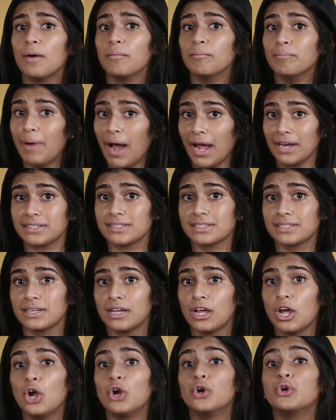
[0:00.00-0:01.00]
But
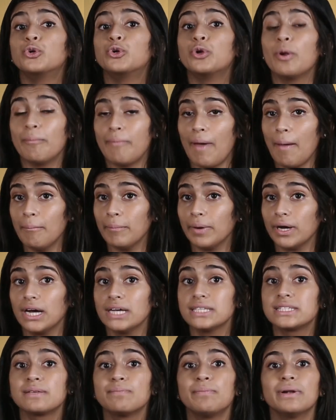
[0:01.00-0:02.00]
remember,
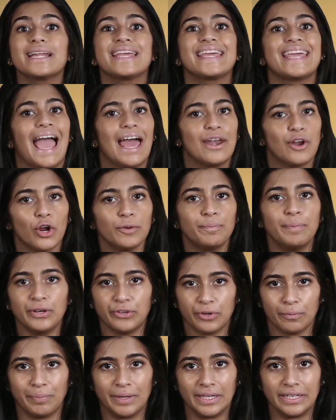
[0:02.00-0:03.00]
a symbol cannot be
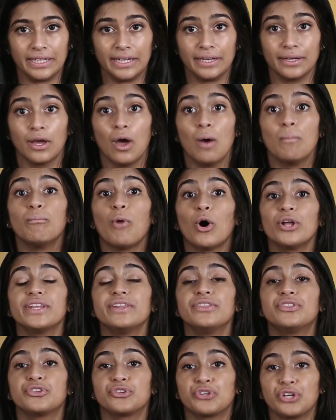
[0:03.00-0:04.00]
repeated more
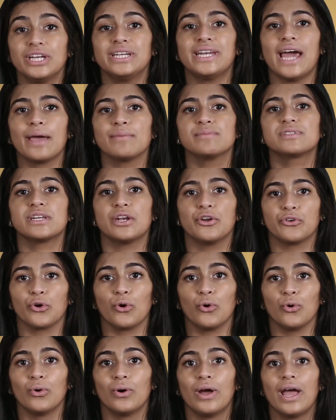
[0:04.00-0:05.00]
than 3 times in a
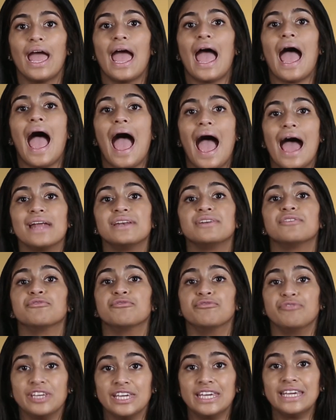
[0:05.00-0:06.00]
row, and
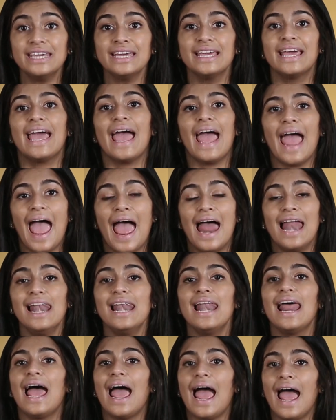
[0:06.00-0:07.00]
V,
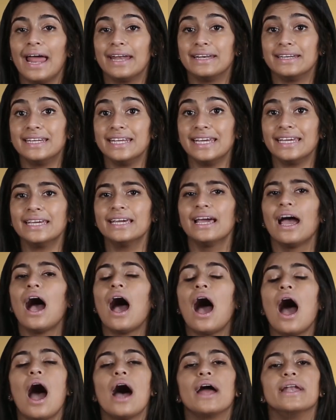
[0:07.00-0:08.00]
L and D
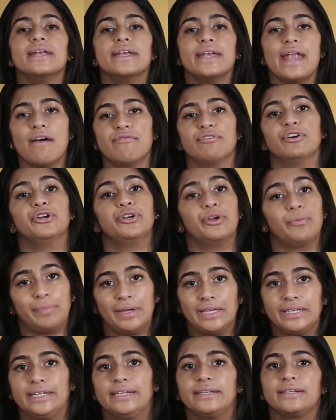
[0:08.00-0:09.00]
are never
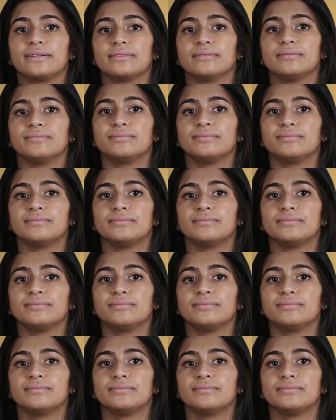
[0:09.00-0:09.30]
repeated.